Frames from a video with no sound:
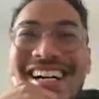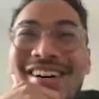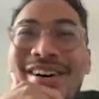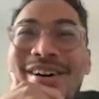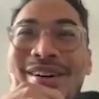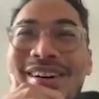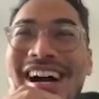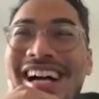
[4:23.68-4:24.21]

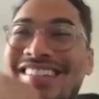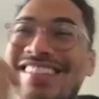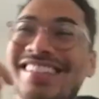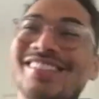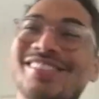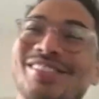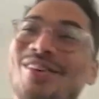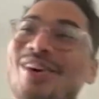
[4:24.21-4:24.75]
I
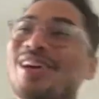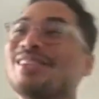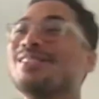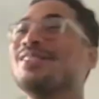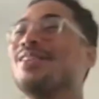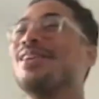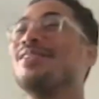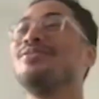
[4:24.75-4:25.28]
think so. I
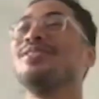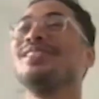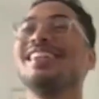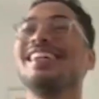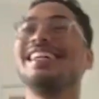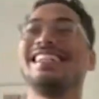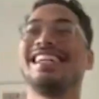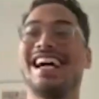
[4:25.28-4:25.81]
don't know. I feel
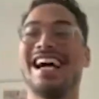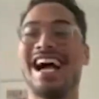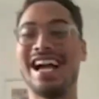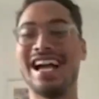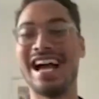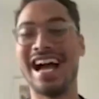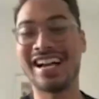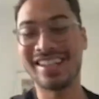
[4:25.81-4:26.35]
like
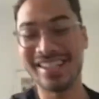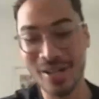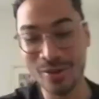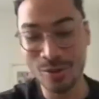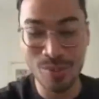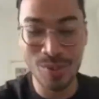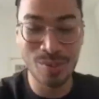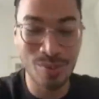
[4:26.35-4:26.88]
I connect
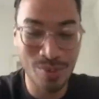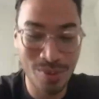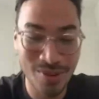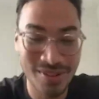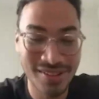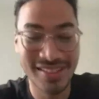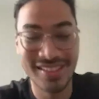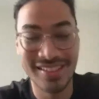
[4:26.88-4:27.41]
with
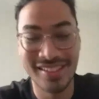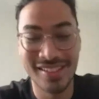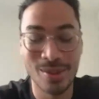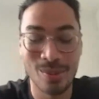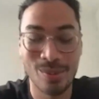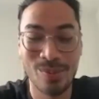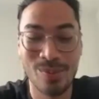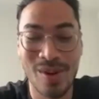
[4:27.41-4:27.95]
people,
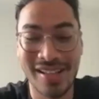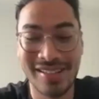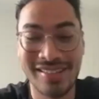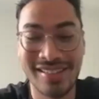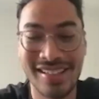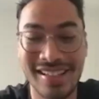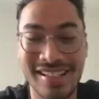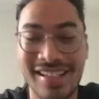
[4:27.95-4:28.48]
I
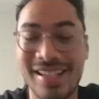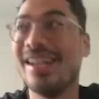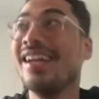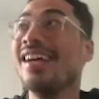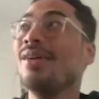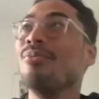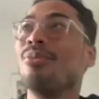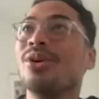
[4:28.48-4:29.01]
think
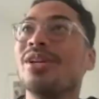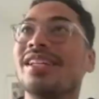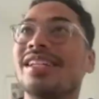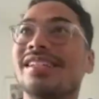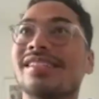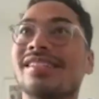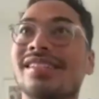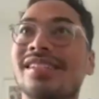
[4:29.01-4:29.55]
pretty
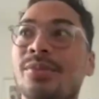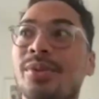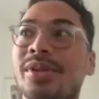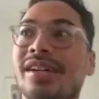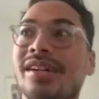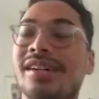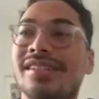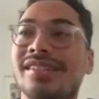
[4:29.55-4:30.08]
easily
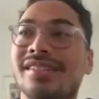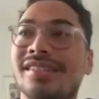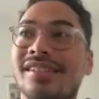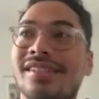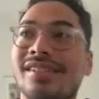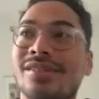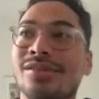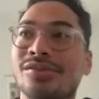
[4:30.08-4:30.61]
because
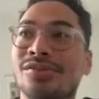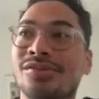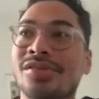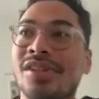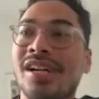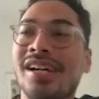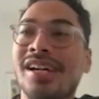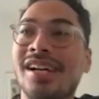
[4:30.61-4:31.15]
of
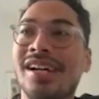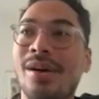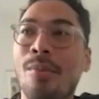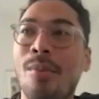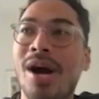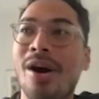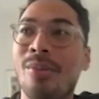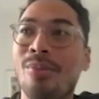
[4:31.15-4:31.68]

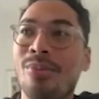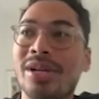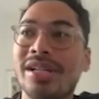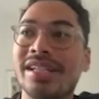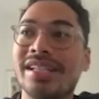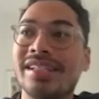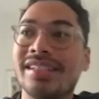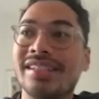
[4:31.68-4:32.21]
my
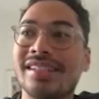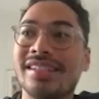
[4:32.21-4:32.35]
upbringing.